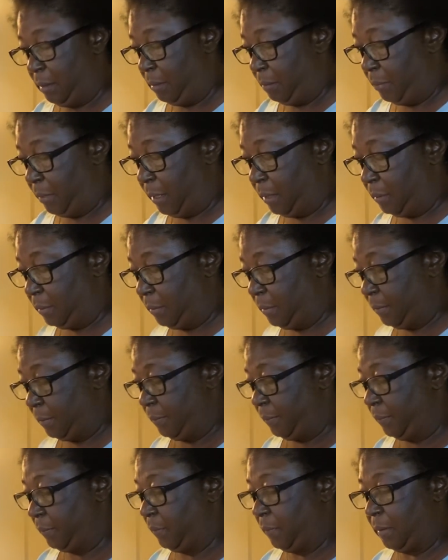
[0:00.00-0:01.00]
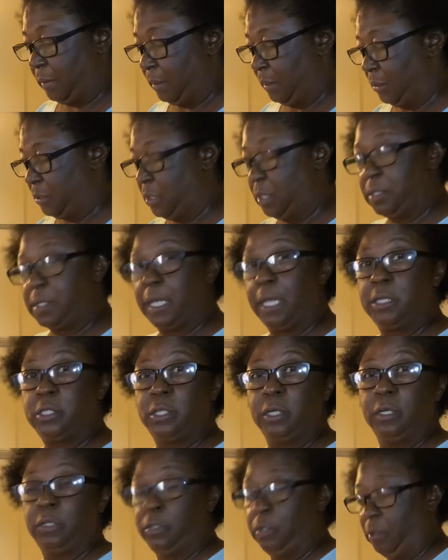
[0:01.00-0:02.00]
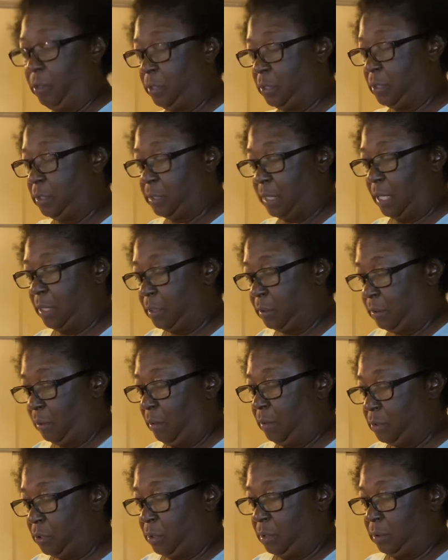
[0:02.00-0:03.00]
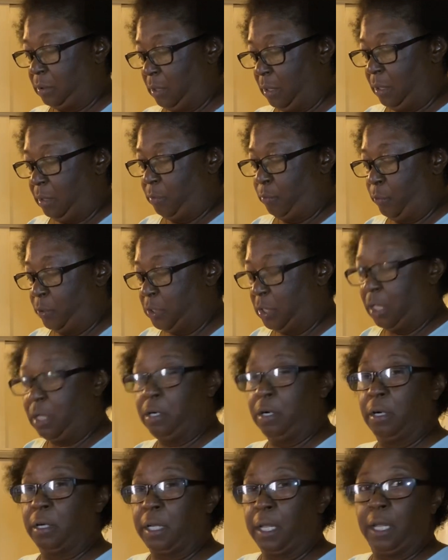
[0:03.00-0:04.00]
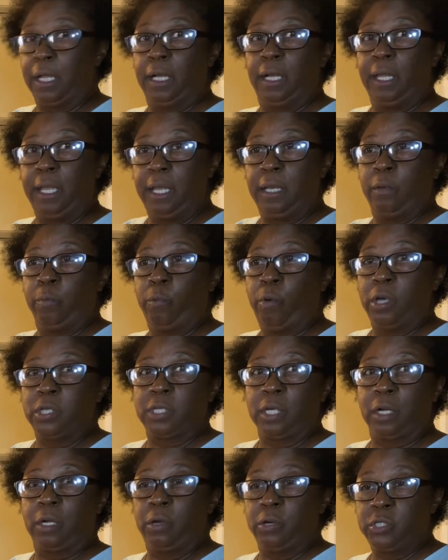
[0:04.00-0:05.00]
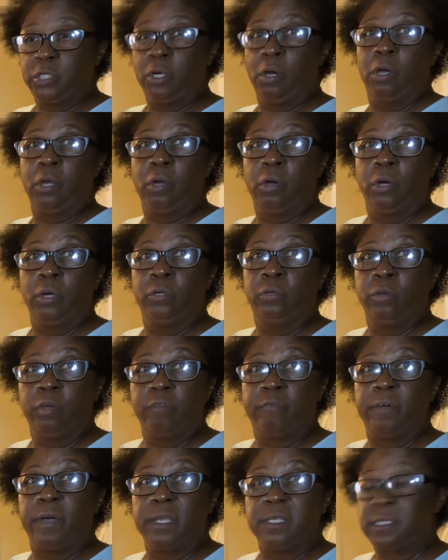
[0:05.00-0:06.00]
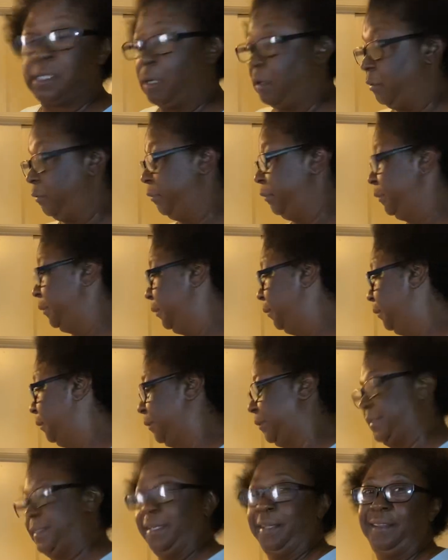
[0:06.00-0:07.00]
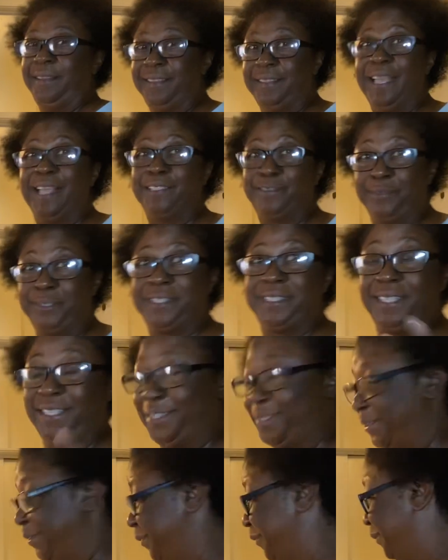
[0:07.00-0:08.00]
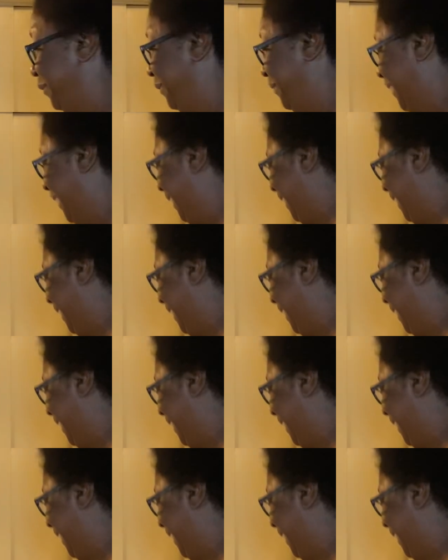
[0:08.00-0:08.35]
But she said she'll do it. She said when she cook and clean and wash her clothes, she only gonna do it for herself. That's what she told me.